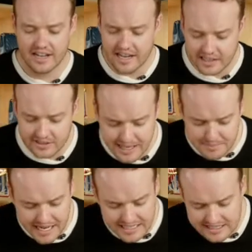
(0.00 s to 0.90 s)
And look at
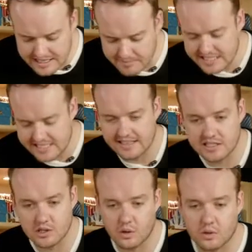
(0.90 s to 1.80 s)
that base, that
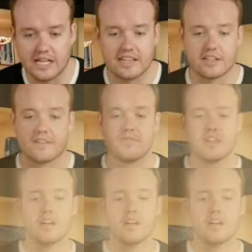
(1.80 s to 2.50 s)
metallic gold leather,